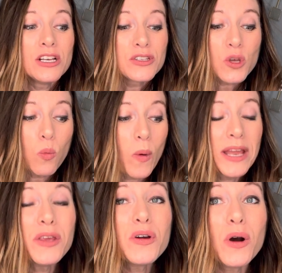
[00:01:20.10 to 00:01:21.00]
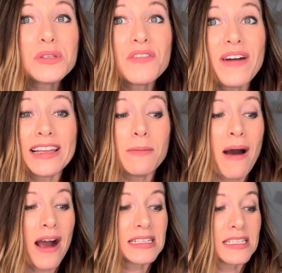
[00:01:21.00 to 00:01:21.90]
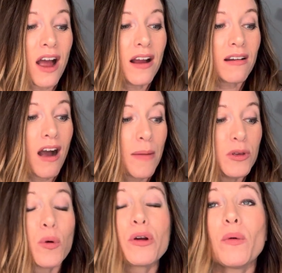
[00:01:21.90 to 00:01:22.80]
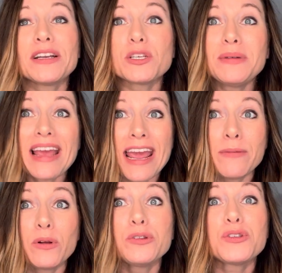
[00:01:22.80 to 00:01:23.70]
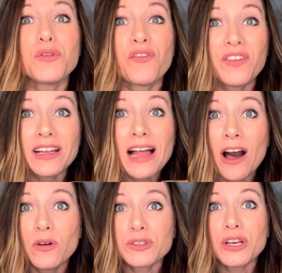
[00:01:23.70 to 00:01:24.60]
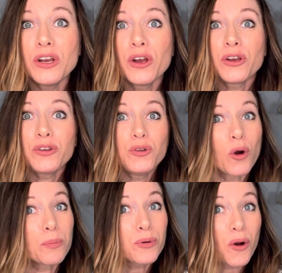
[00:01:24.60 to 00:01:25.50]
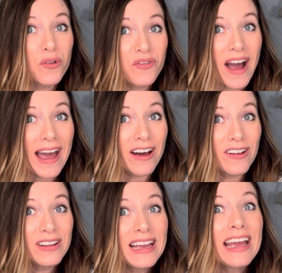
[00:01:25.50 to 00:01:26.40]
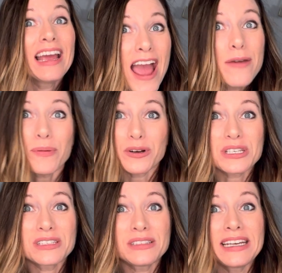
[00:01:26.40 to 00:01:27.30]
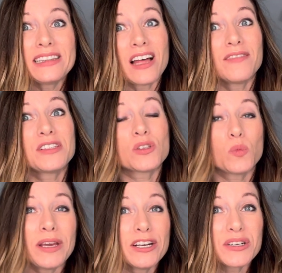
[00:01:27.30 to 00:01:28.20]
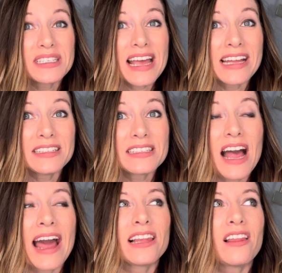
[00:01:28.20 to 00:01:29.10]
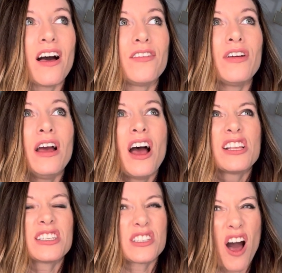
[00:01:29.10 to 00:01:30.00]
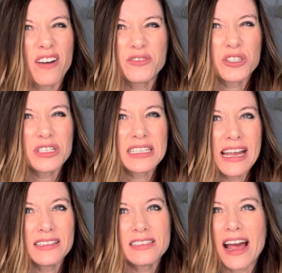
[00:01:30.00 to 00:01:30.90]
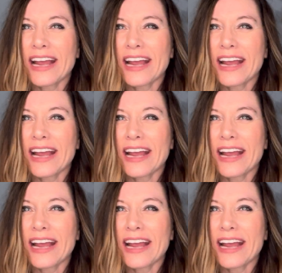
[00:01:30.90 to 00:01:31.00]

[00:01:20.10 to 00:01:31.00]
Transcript: So when you go to Vellabox.com, you are going to be able to fill out your profile. I personally love sweeter scents. I love softer scents.